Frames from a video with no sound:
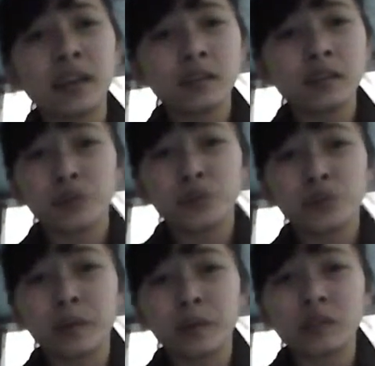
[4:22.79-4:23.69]
Do you know
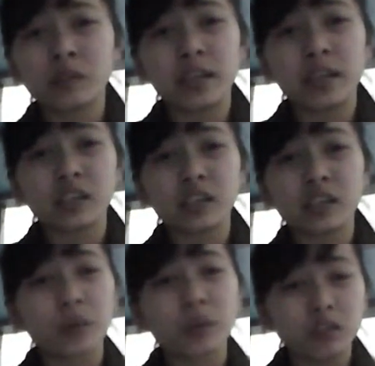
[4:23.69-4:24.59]
the meaning of the
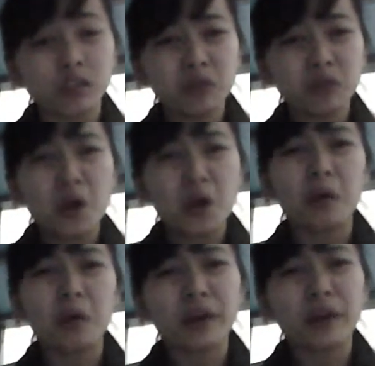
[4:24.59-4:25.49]
question? Oh, I
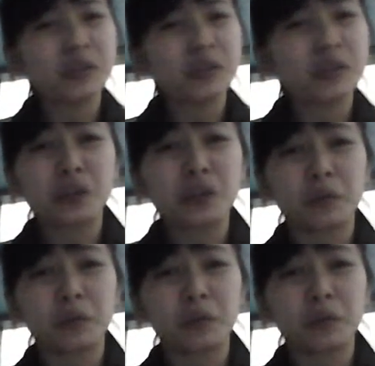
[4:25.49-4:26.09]
don't think so.